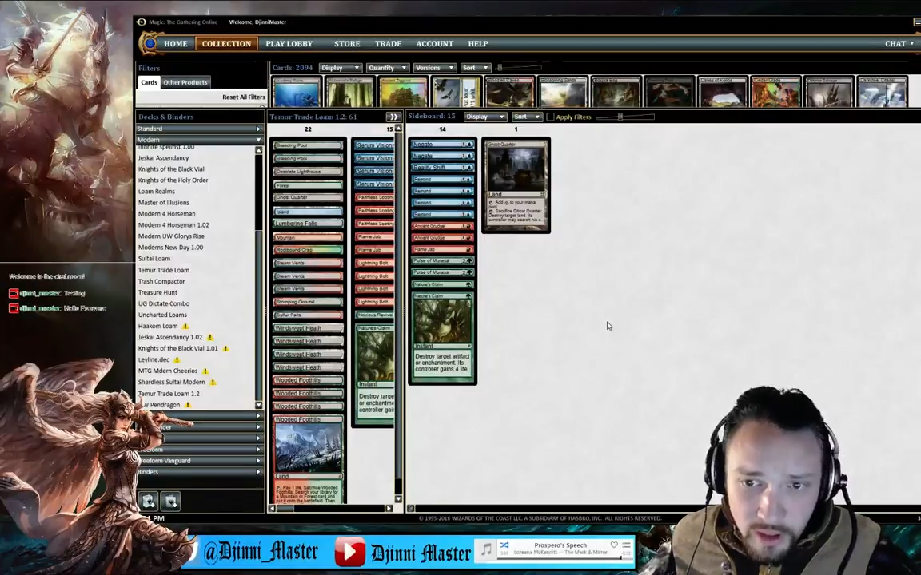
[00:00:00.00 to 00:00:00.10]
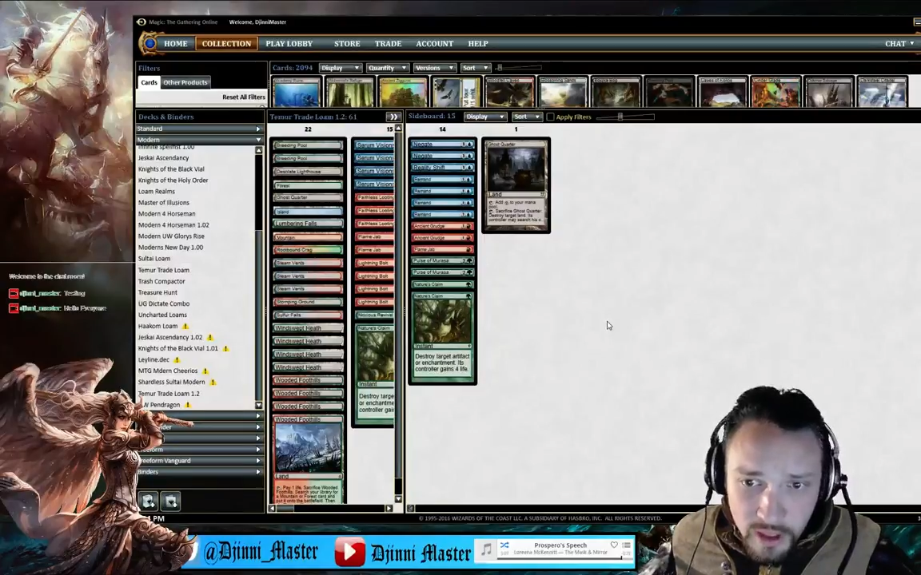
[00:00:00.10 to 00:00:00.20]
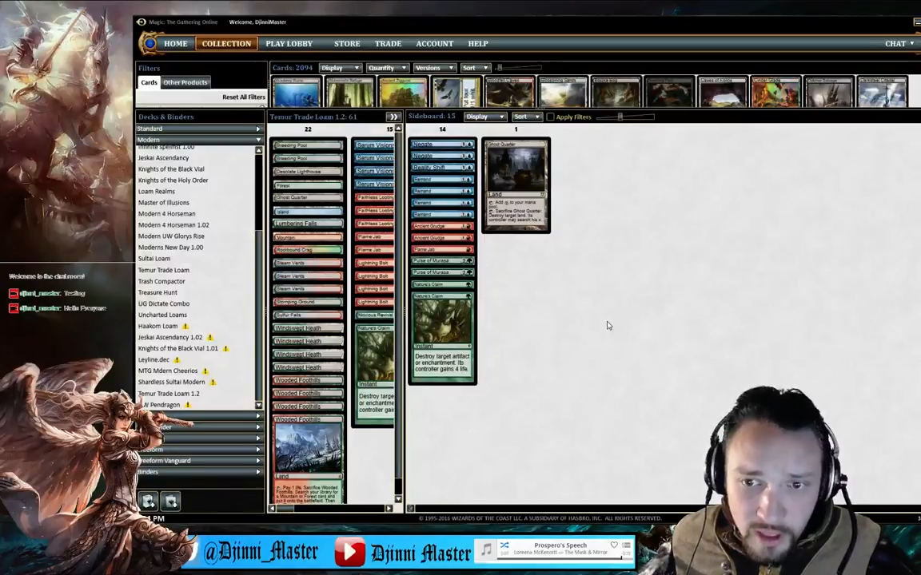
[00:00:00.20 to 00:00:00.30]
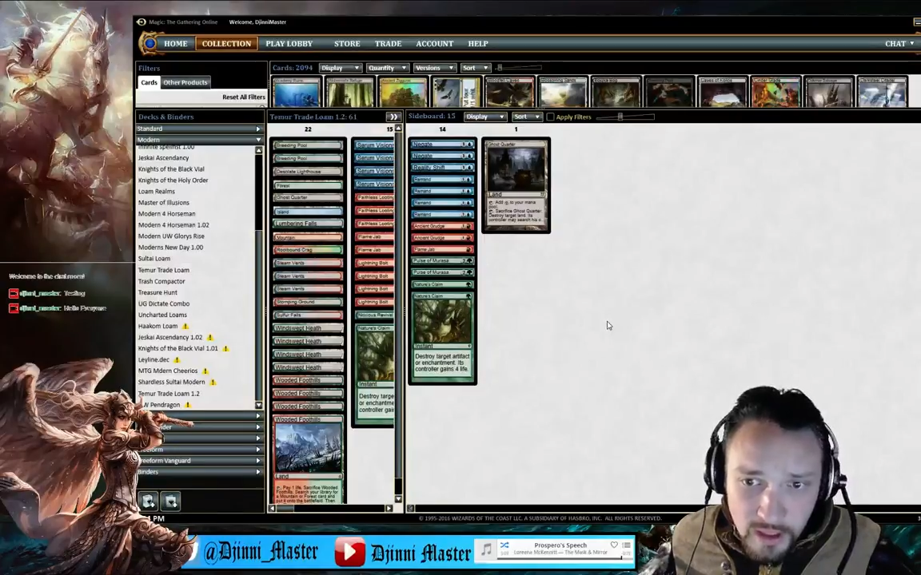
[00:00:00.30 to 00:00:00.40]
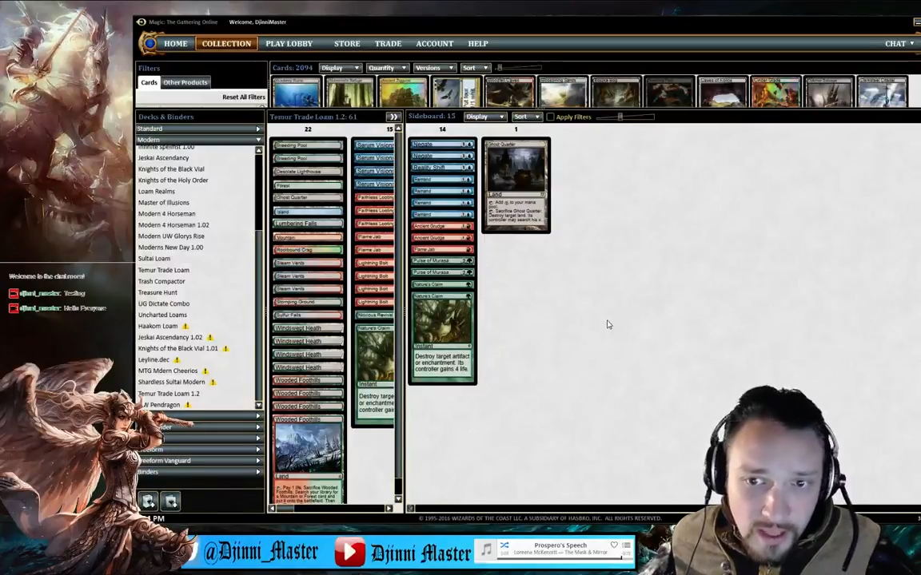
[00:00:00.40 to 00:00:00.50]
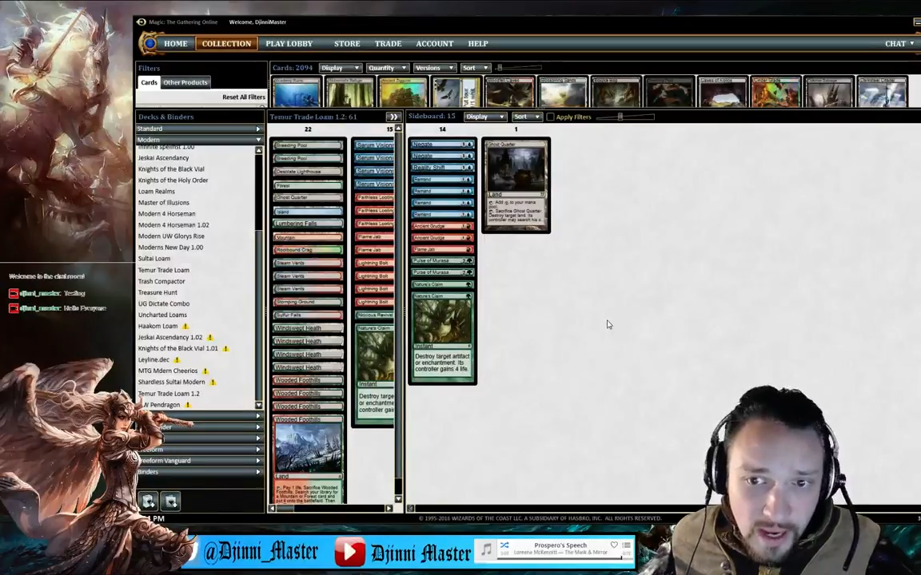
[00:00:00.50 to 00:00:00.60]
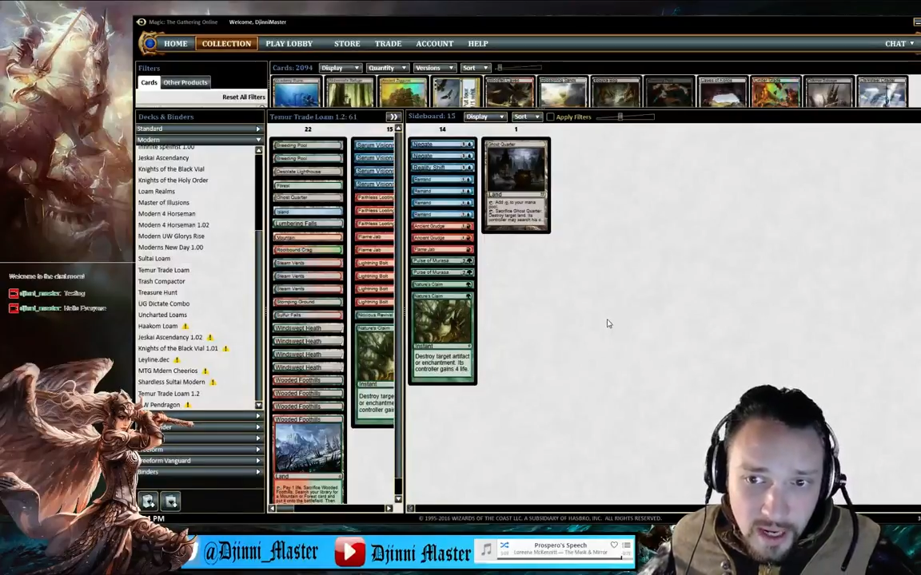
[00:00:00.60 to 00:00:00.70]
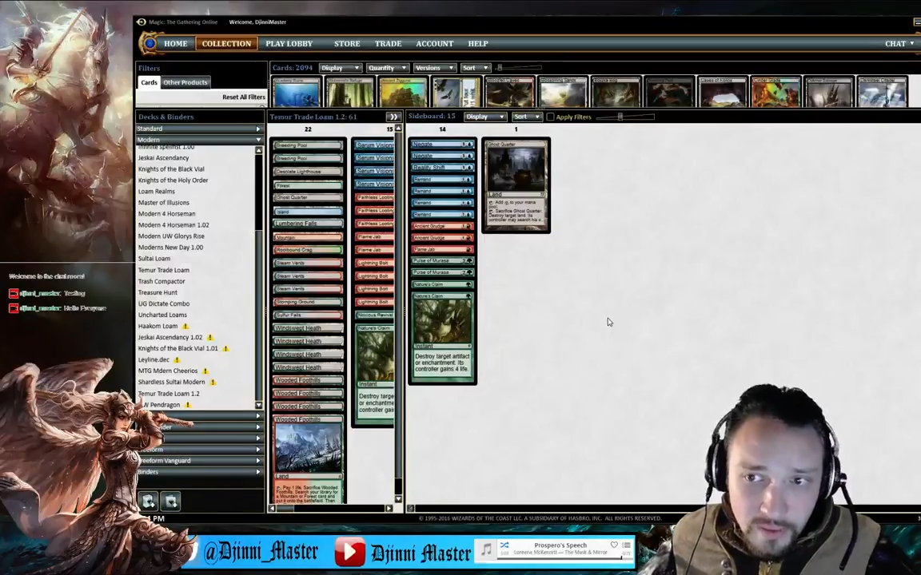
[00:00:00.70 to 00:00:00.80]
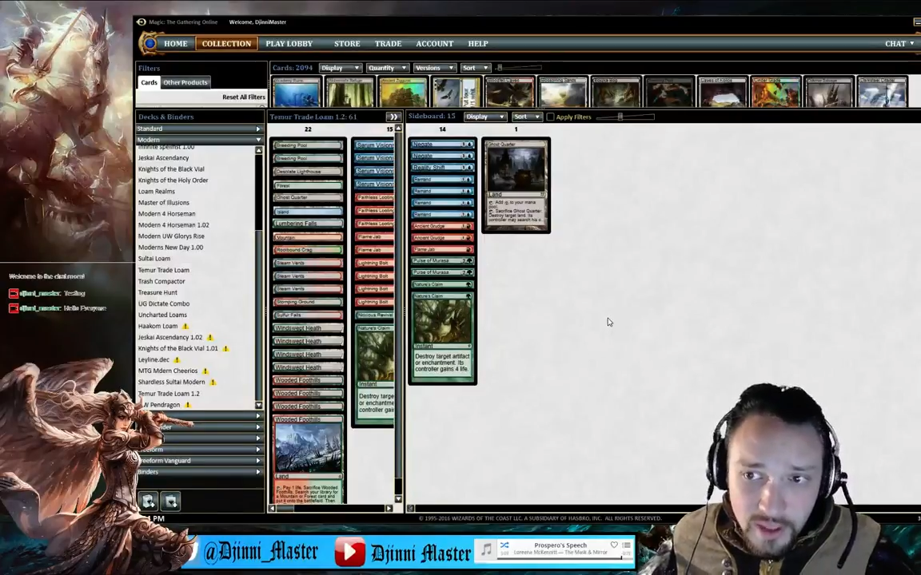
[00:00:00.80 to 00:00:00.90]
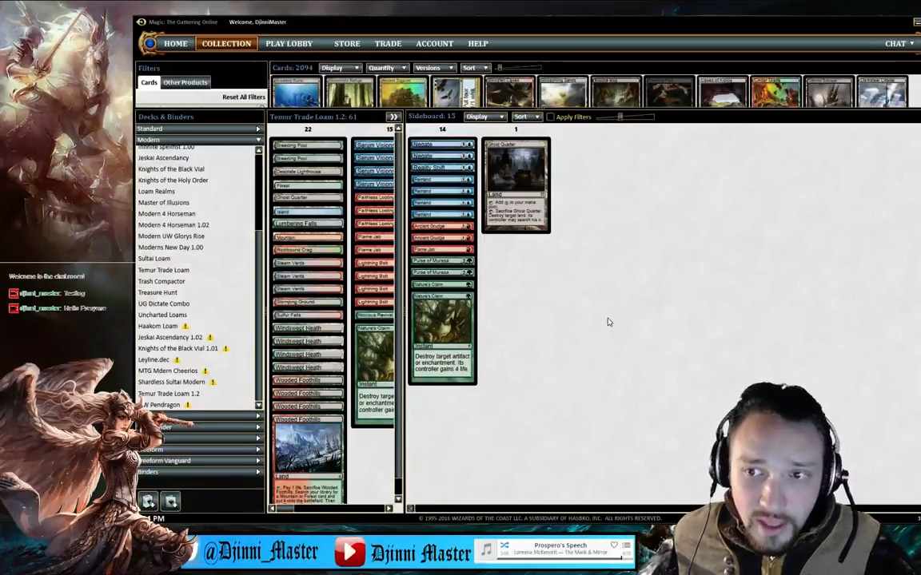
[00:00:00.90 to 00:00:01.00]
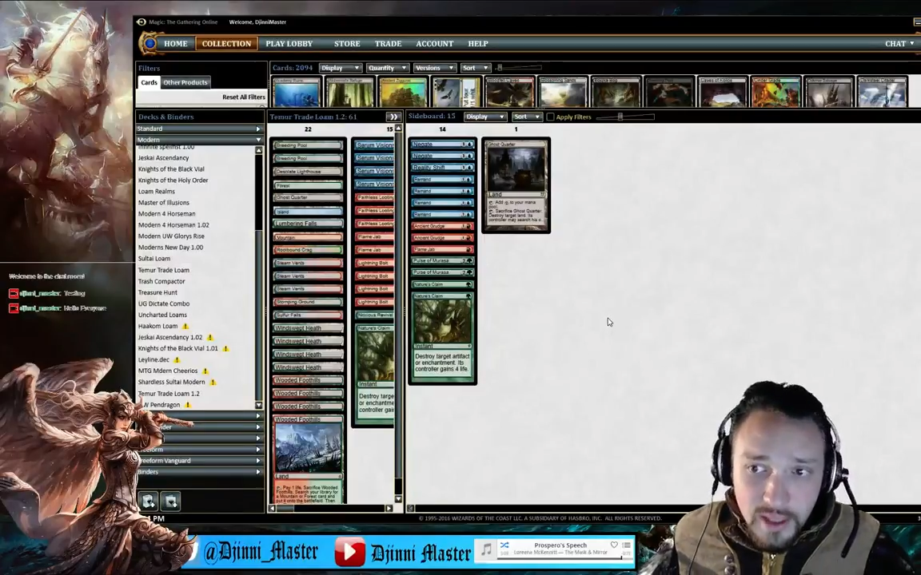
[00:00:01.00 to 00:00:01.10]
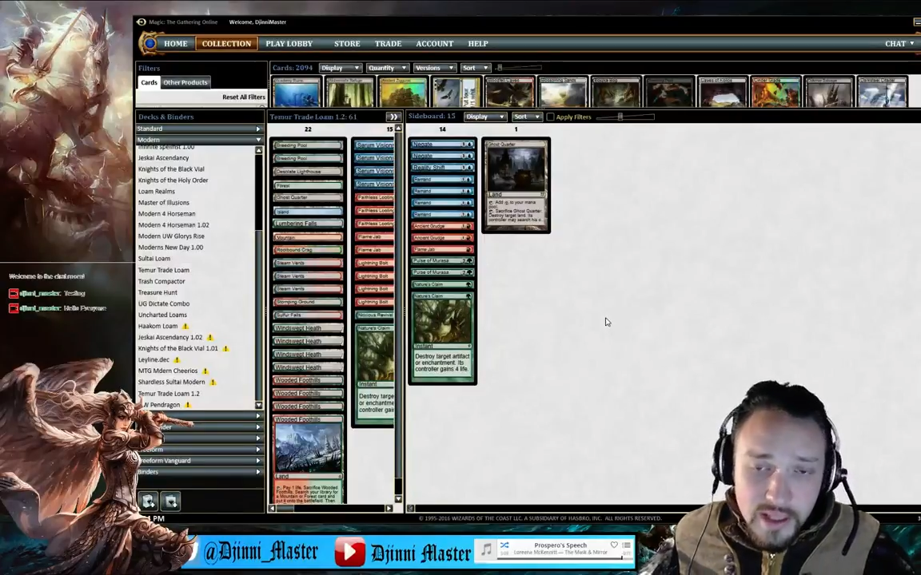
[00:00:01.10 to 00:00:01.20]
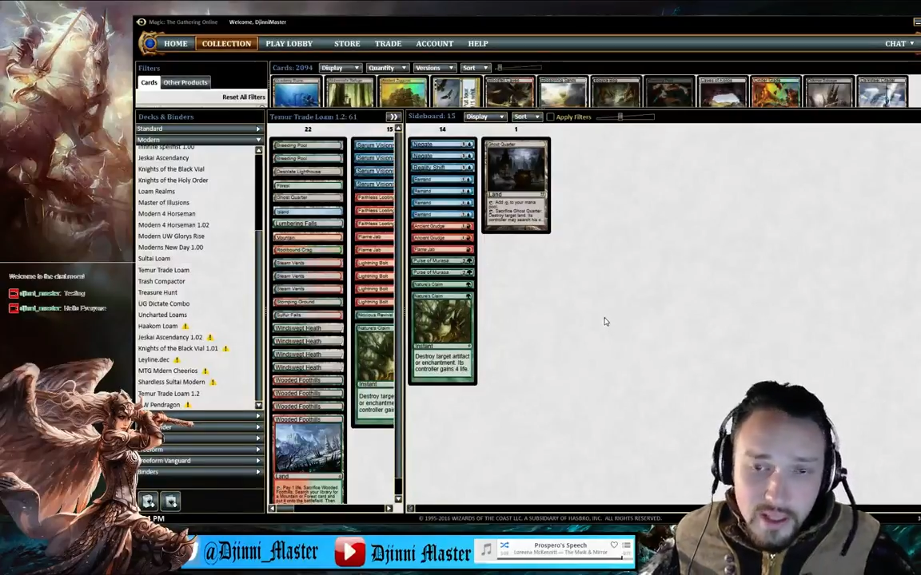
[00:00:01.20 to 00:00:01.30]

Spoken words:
into any land-heavy decks.